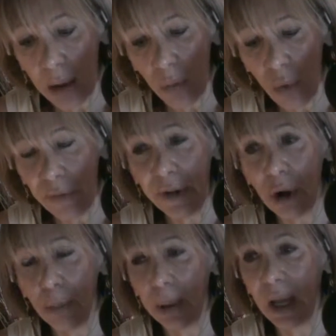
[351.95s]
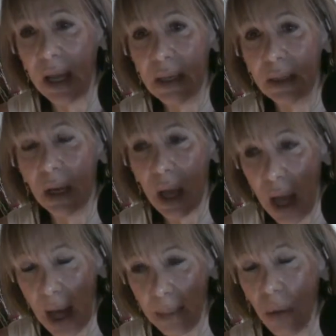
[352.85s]
Will Ferrell plays a
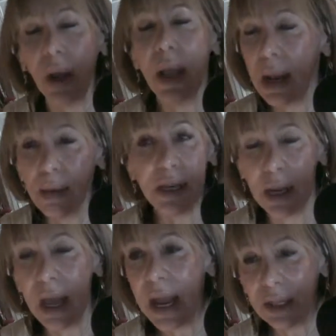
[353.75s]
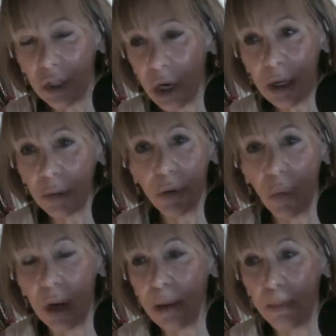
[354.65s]
cop. Well, let me tell you, it starts with
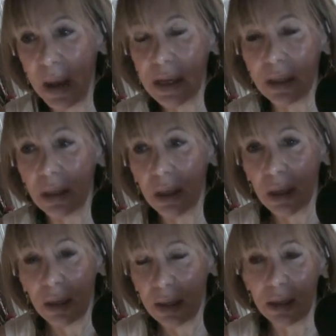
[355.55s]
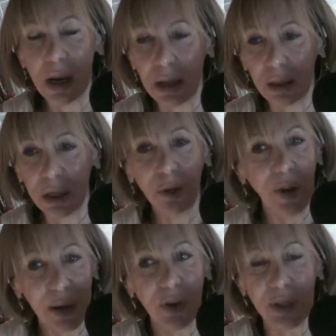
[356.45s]
one of the best stunts you've
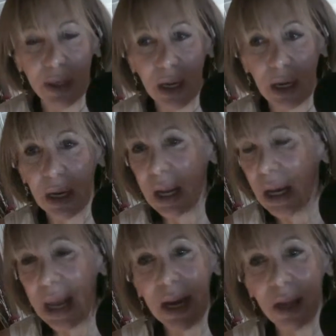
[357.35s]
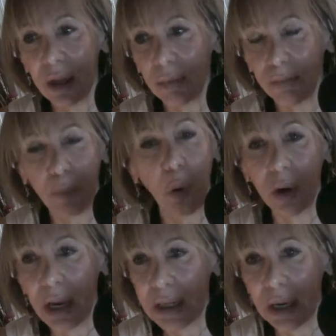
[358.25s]
ever seen in any of the Bourne
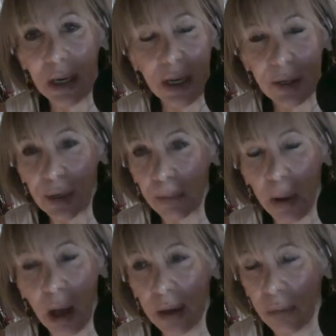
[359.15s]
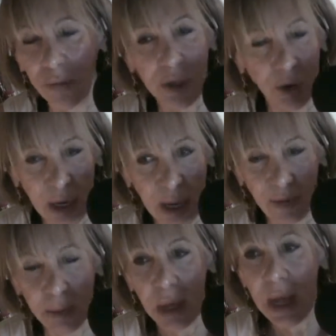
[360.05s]
Identities or the Bond movies or any of
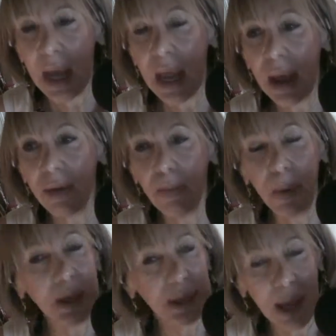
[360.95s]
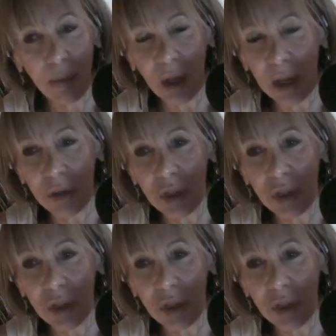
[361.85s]
them. But Samuel L.